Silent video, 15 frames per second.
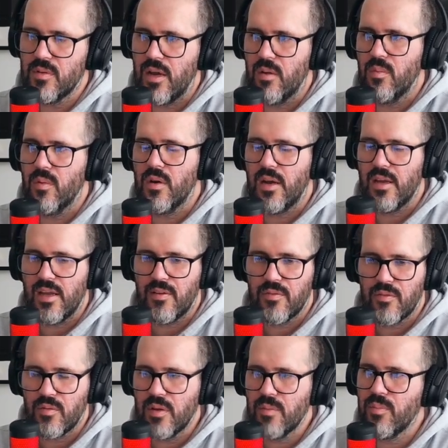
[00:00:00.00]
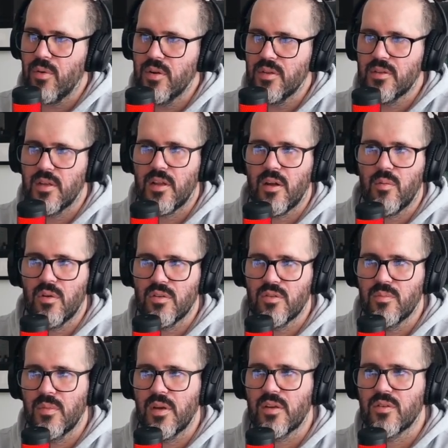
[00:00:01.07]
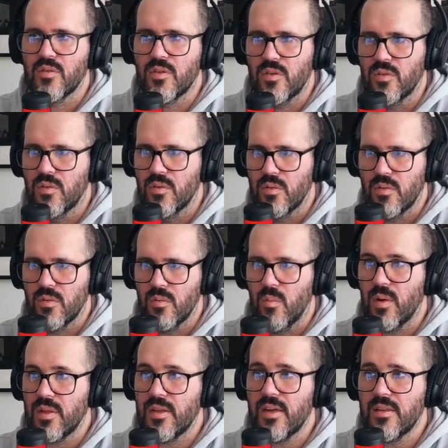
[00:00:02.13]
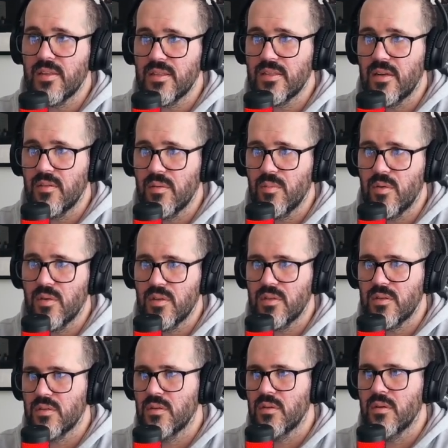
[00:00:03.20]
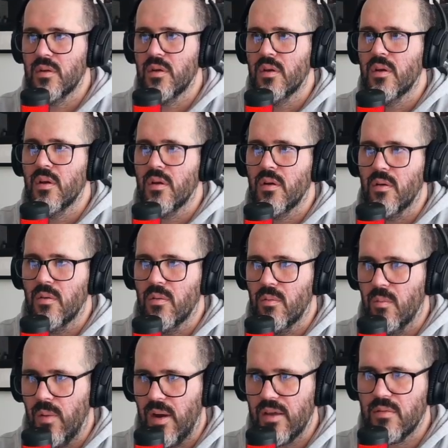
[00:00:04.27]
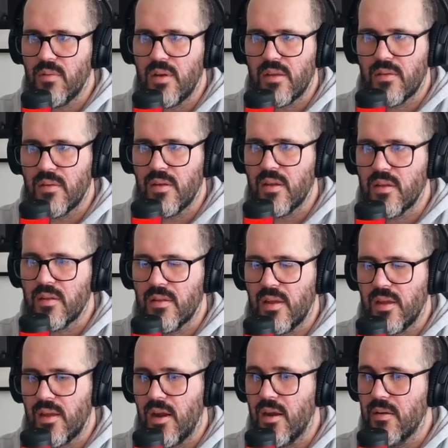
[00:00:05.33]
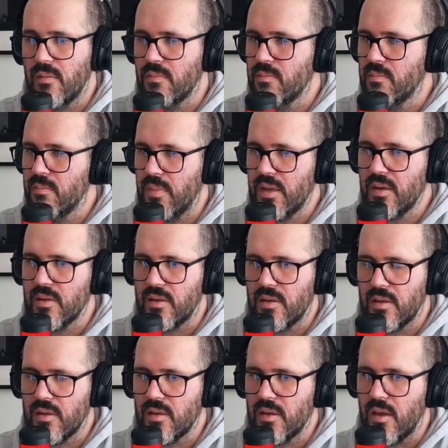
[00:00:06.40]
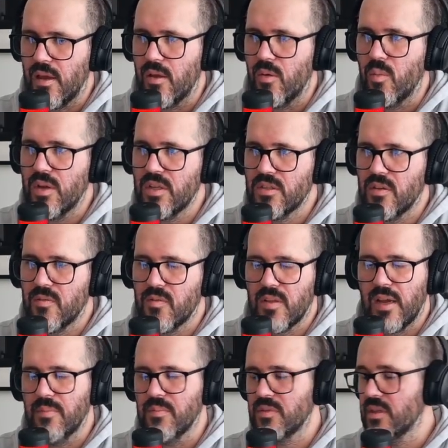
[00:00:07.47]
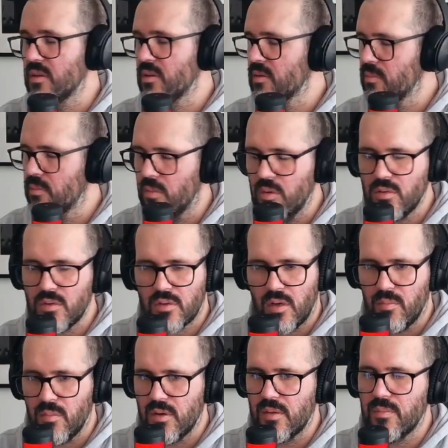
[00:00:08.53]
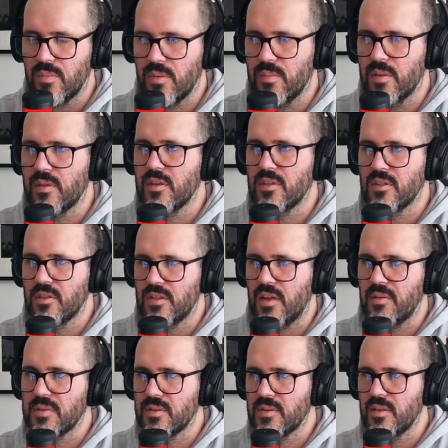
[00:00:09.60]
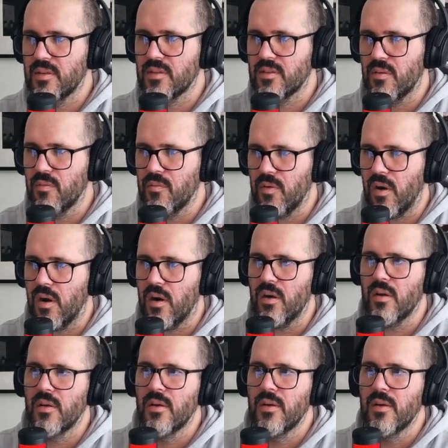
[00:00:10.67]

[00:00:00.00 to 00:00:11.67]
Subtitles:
I have 3 points that I want to make to you. What are these ceremonies? Why do I think they are mainly a waste of time in the most common implementations I've seen so far?